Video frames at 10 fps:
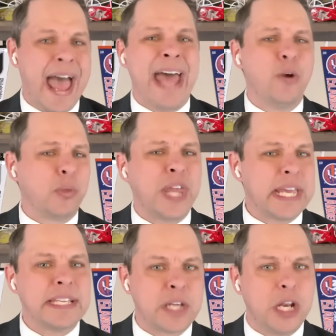I don't
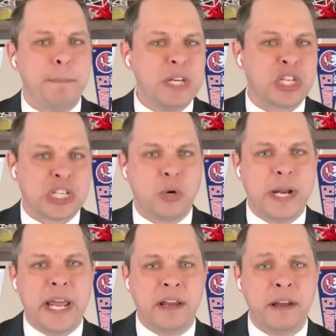think he's going to be
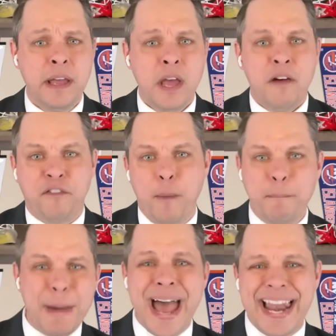shooting
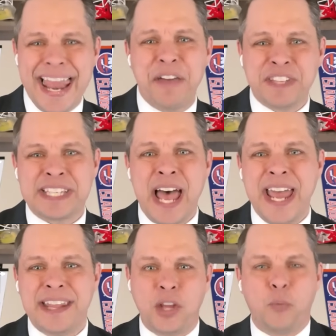from my left
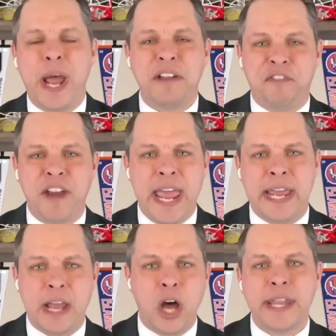side, the right
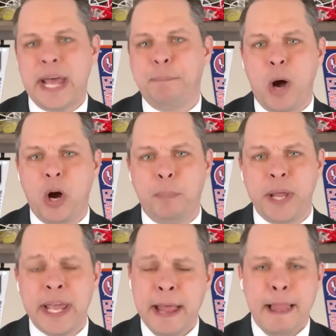flank on that power
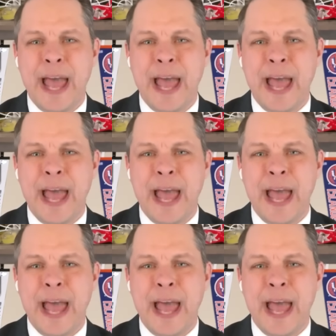play.